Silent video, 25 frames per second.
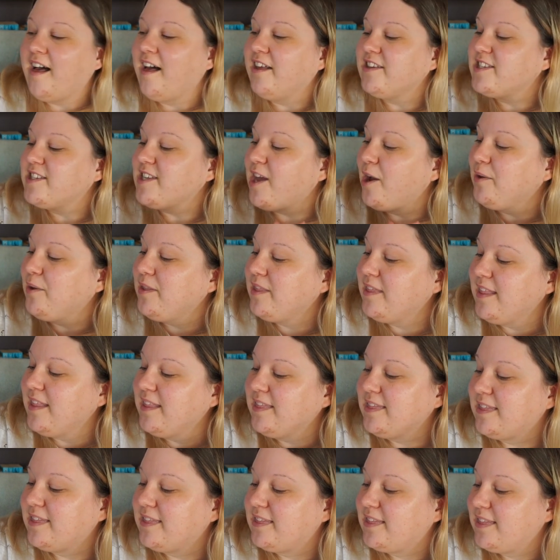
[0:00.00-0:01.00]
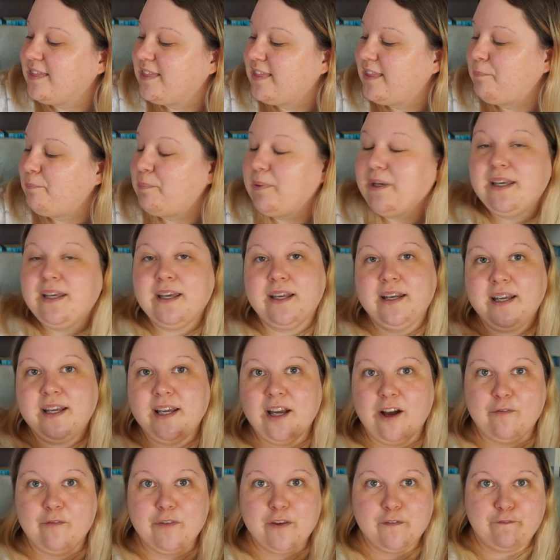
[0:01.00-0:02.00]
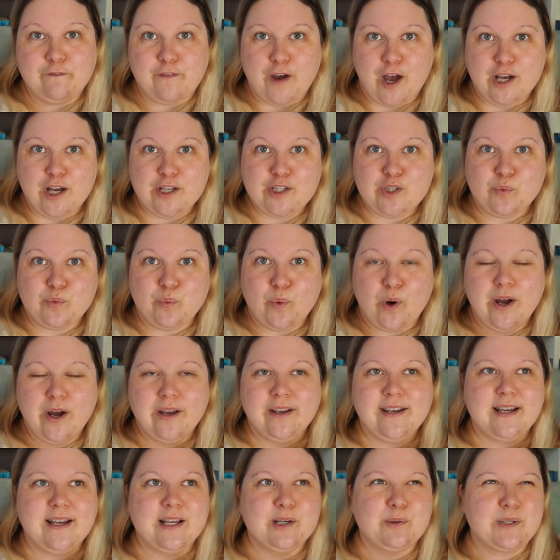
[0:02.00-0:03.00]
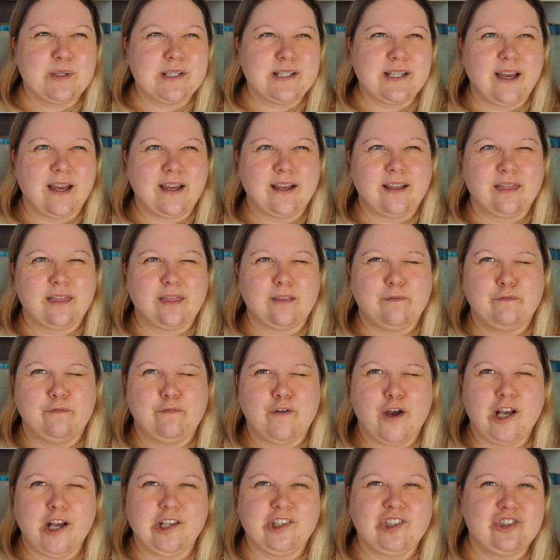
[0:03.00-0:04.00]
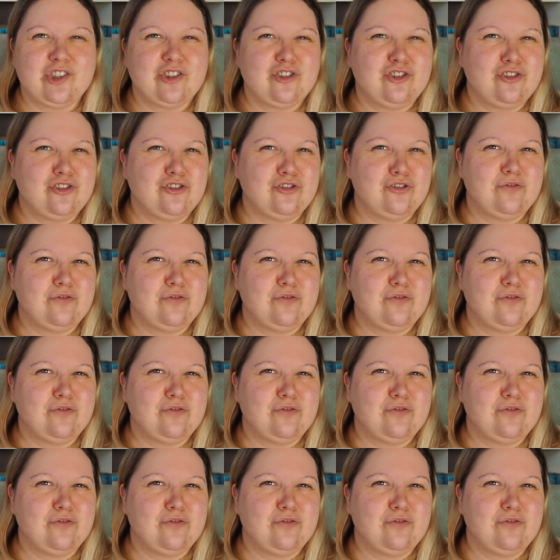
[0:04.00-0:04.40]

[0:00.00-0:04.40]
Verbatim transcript: so the beginning of the first one, it was like the first